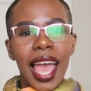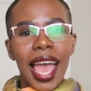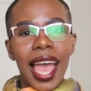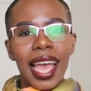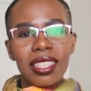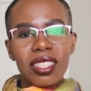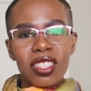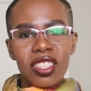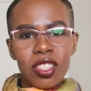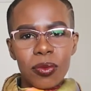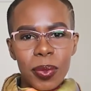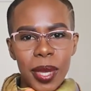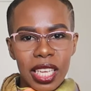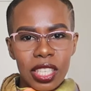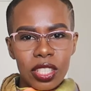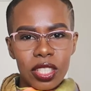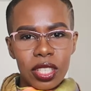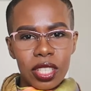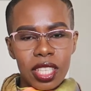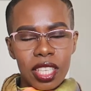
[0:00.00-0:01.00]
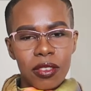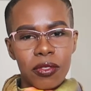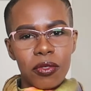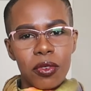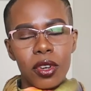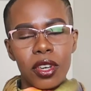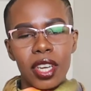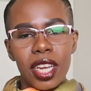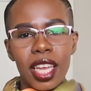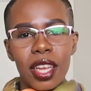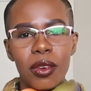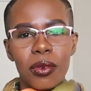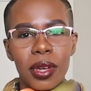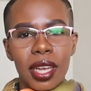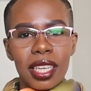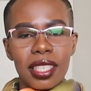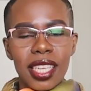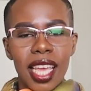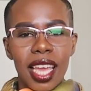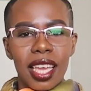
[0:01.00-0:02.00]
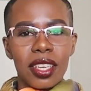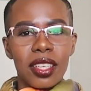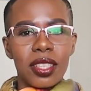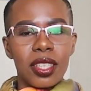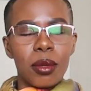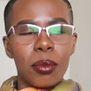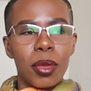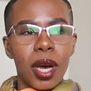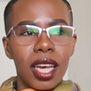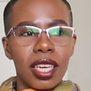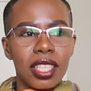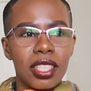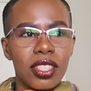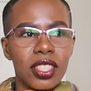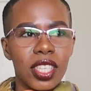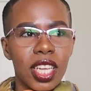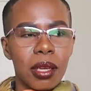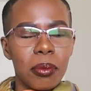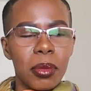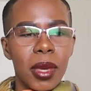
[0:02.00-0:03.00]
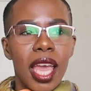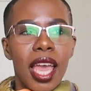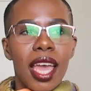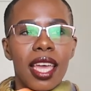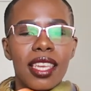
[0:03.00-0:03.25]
especially for a rectangular body shape.